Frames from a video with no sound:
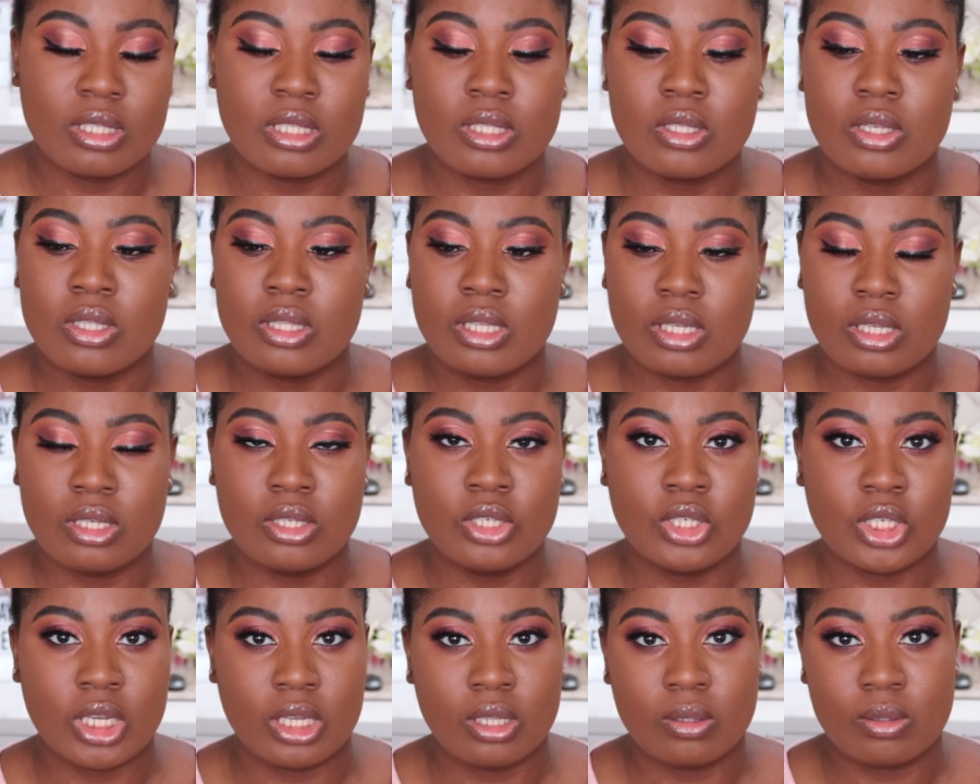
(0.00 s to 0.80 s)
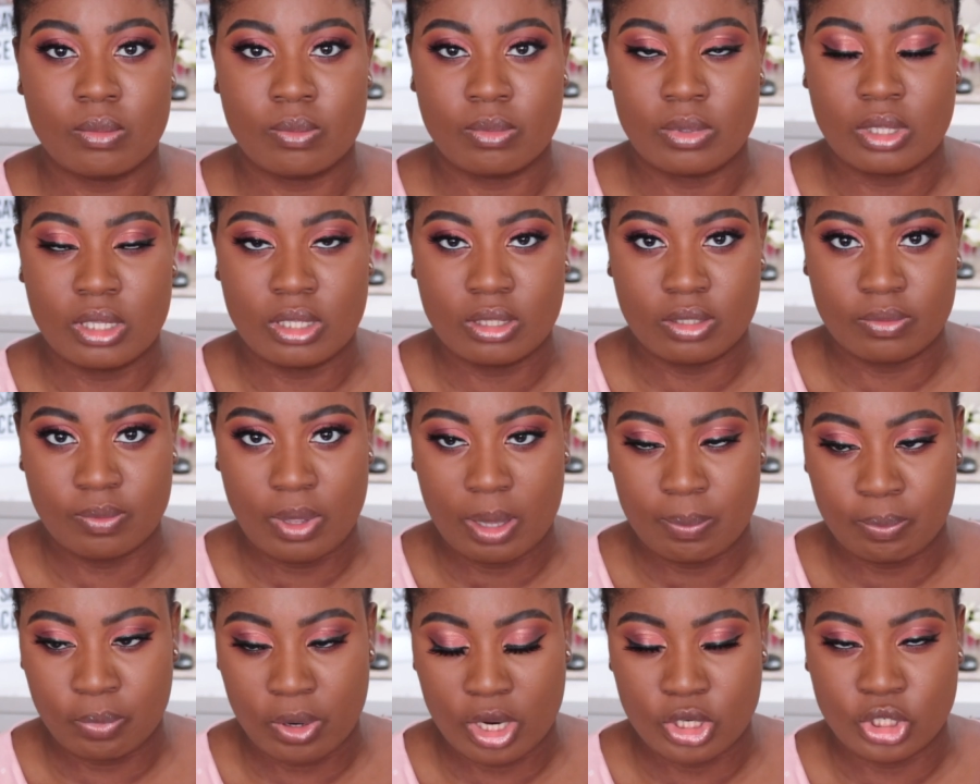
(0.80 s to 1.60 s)
So these
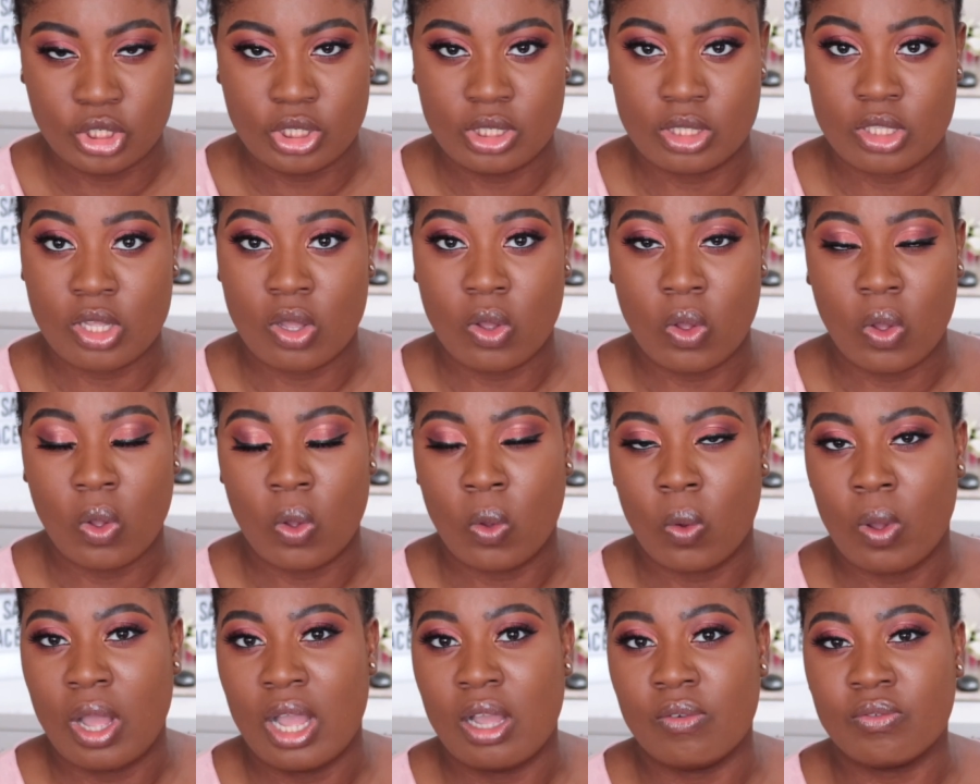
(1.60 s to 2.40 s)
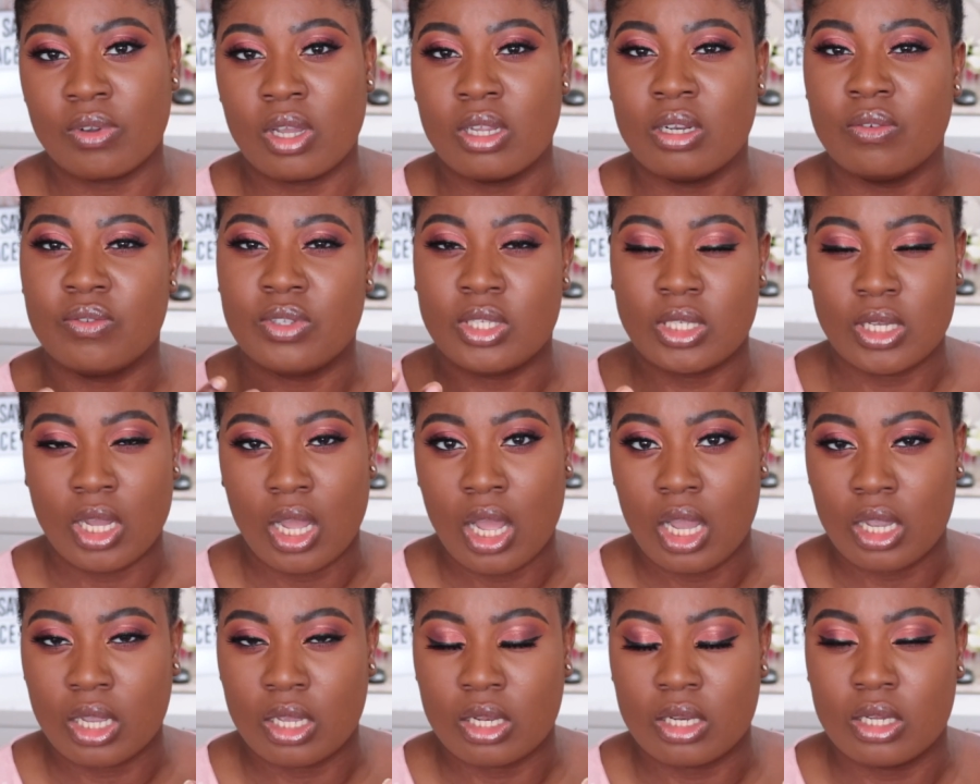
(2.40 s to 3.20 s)
brushes all have kind of
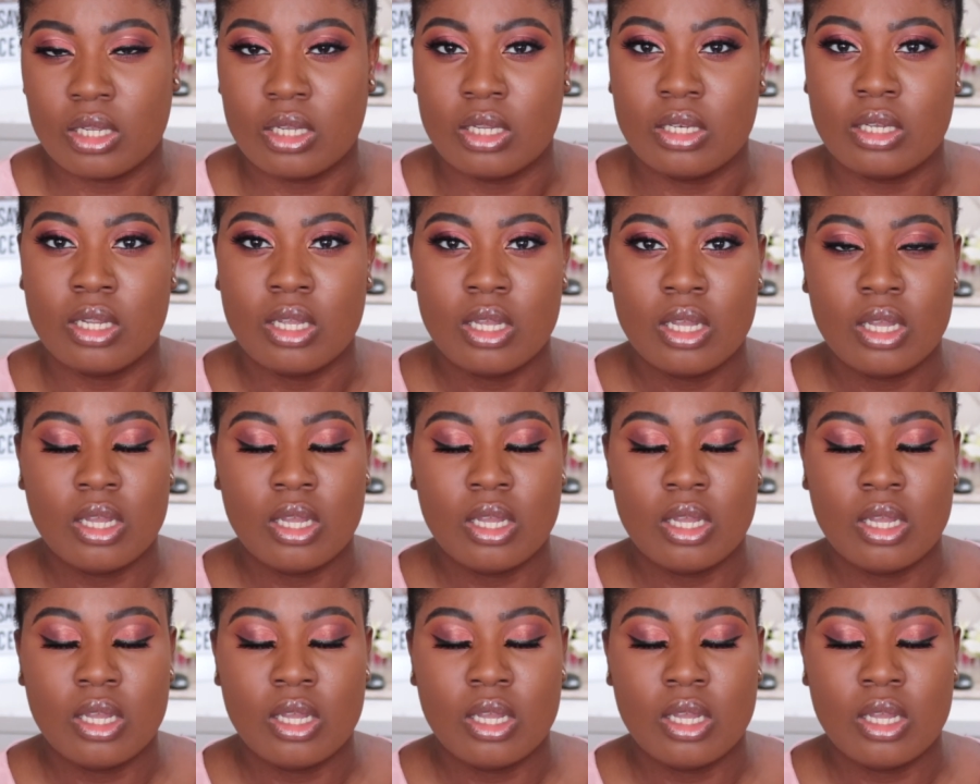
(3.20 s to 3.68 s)
targeted